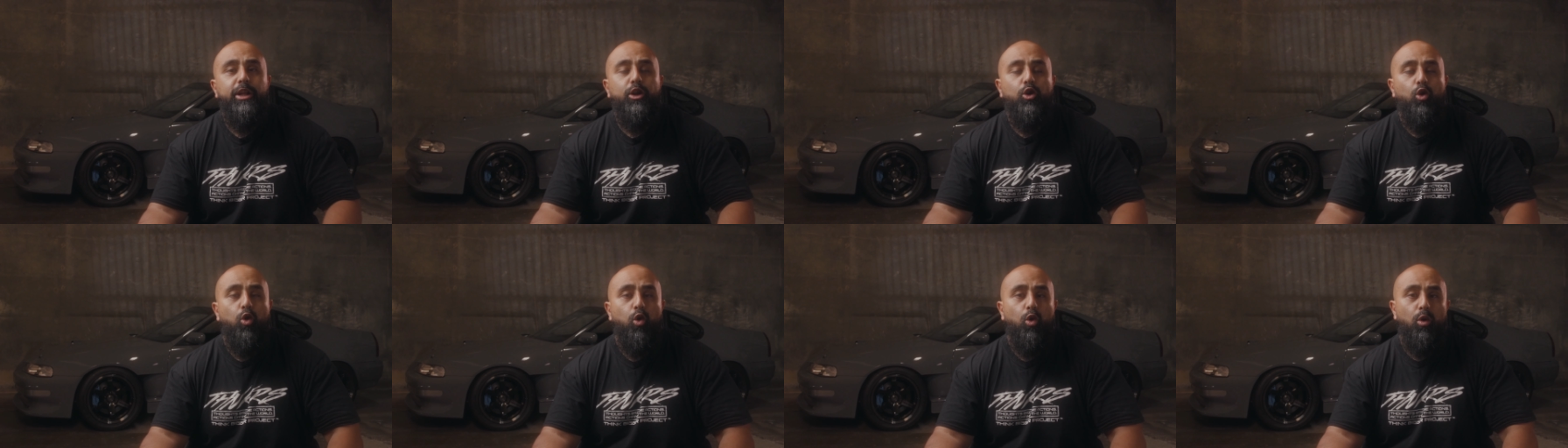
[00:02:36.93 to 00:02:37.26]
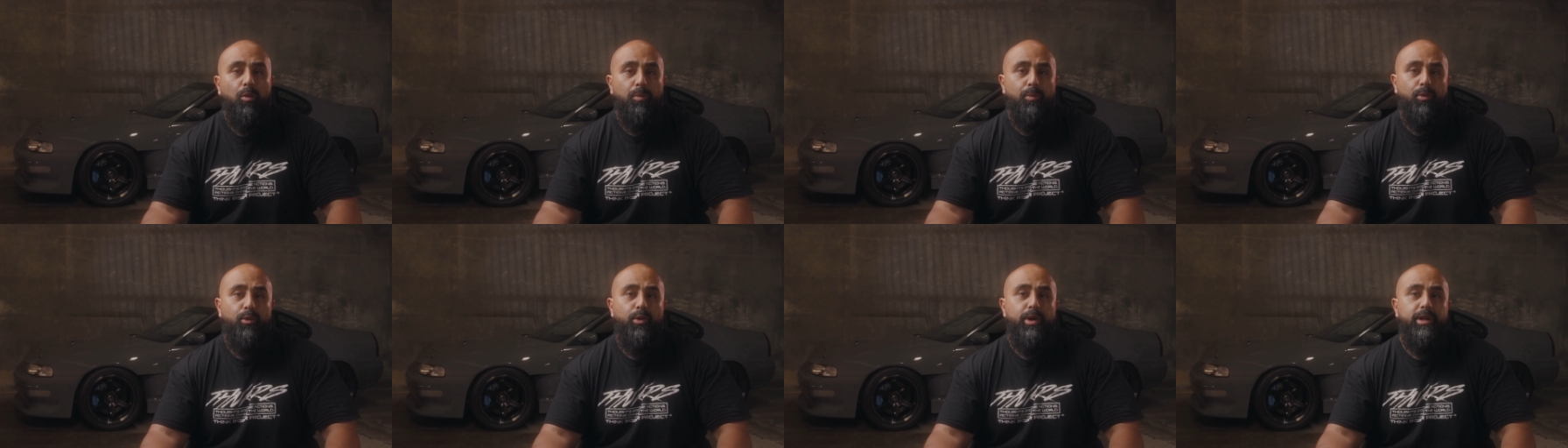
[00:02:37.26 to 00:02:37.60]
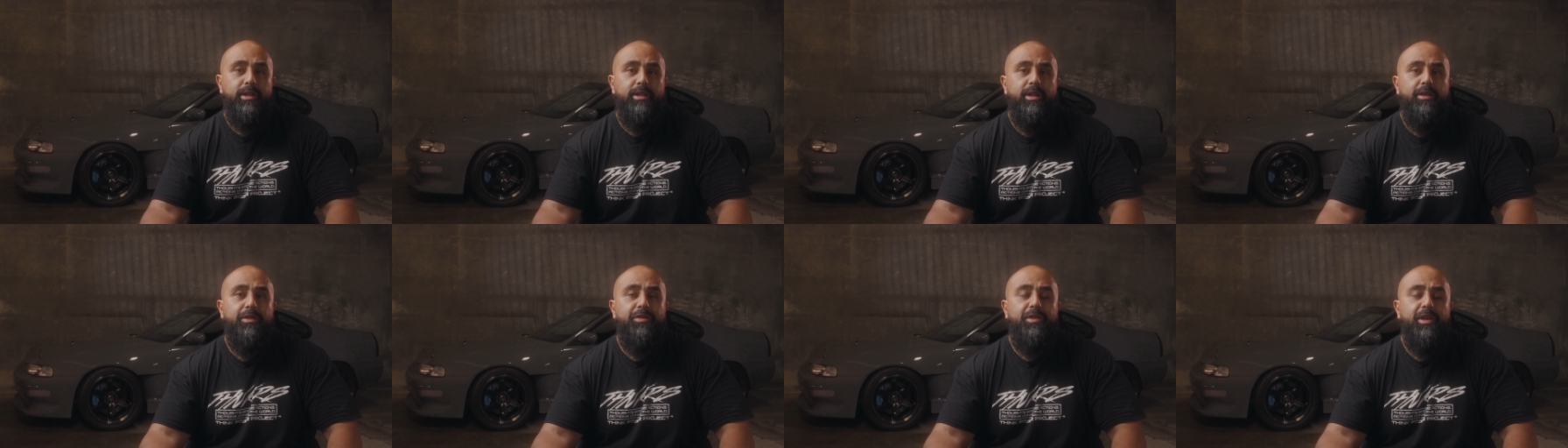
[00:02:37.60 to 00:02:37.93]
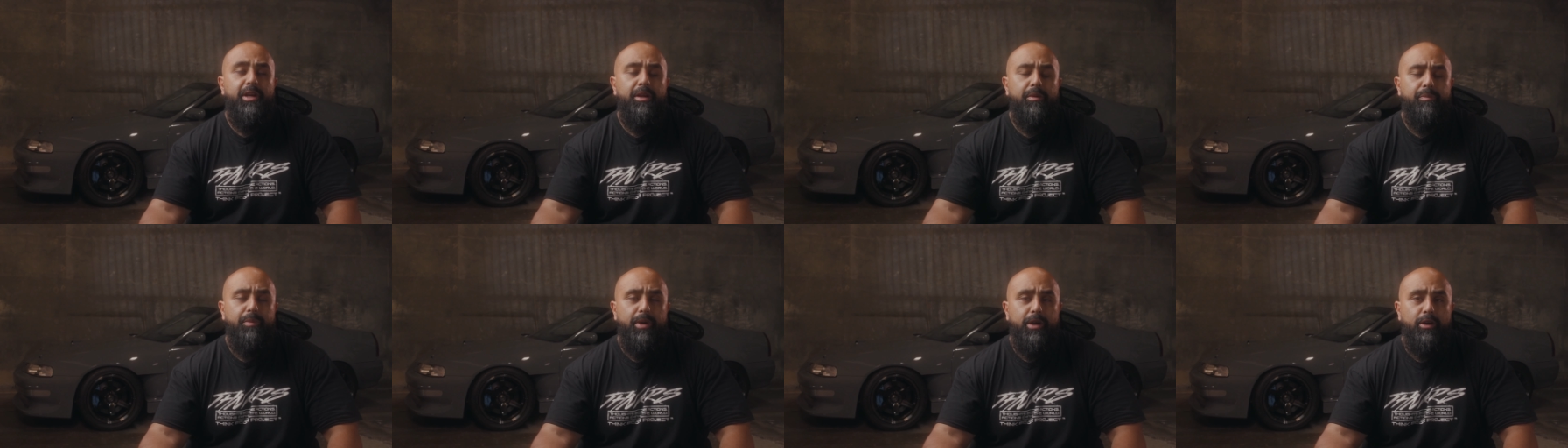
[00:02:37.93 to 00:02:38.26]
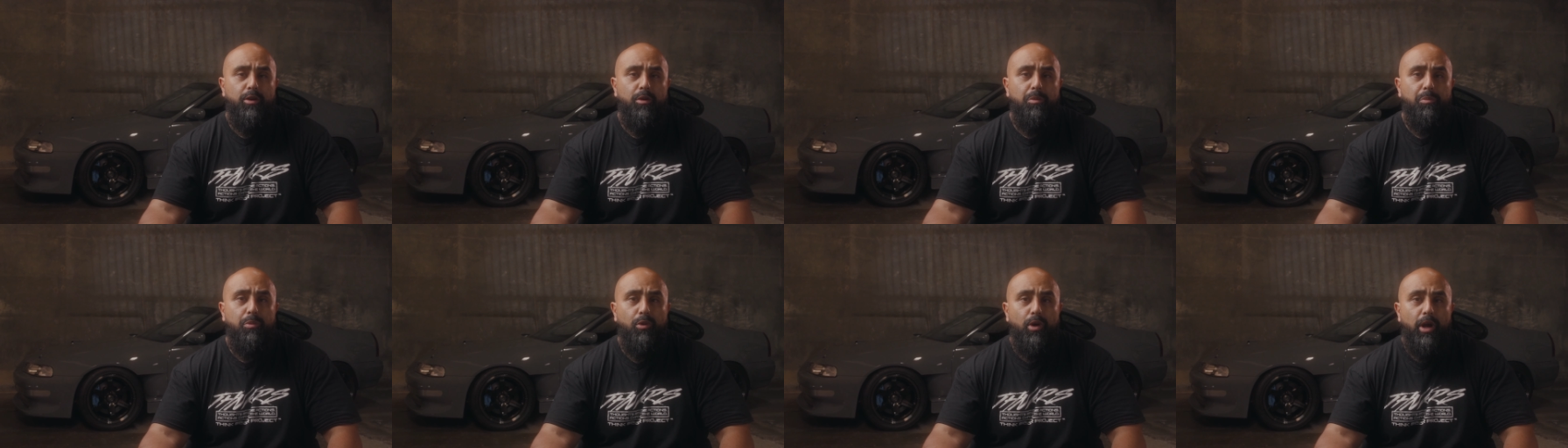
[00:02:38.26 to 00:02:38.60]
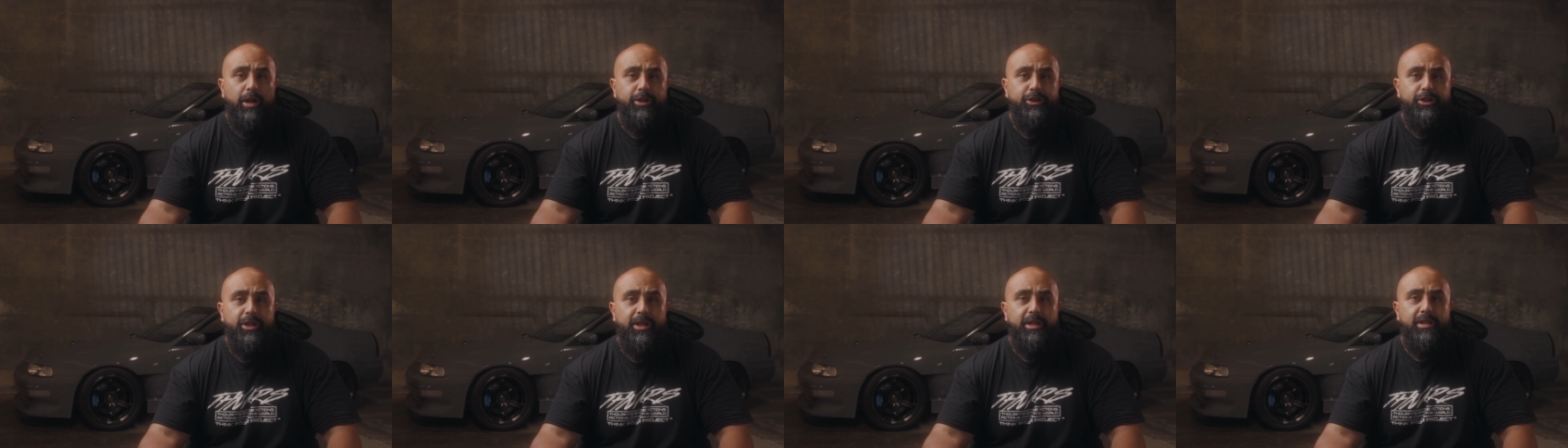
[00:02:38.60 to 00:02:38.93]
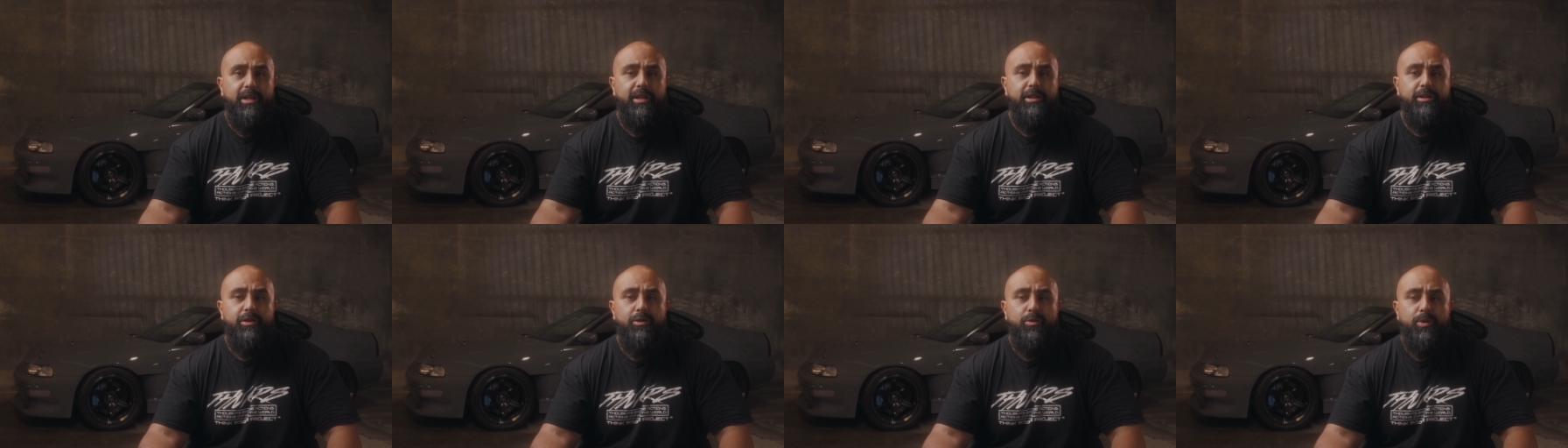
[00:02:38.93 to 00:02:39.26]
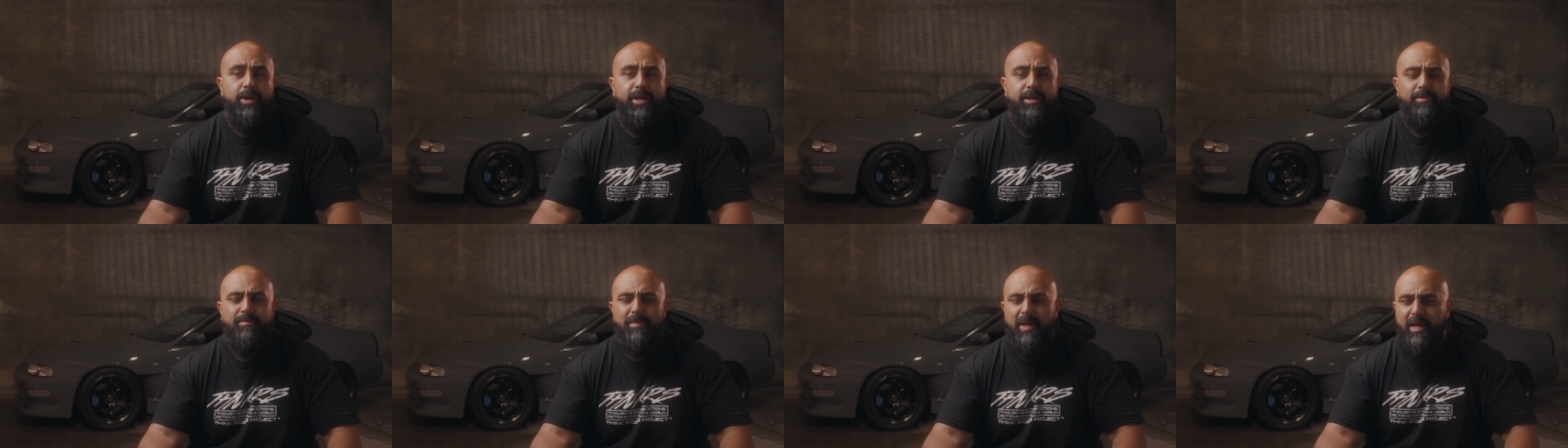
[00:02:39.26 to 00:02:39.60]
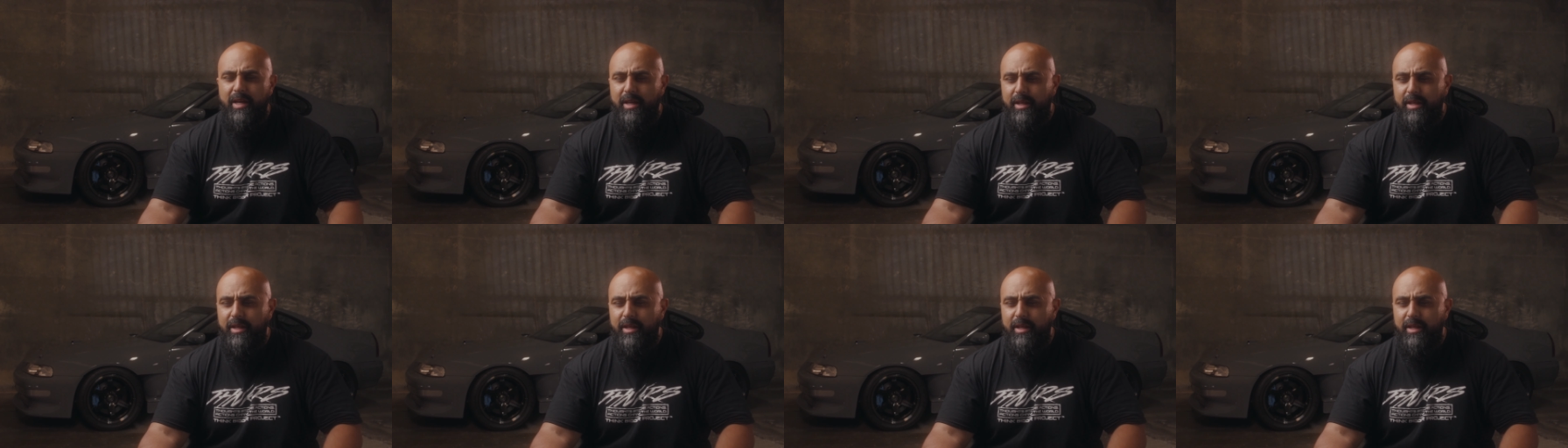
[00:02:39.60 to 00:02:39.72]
incorporate the Think Bigger project into it.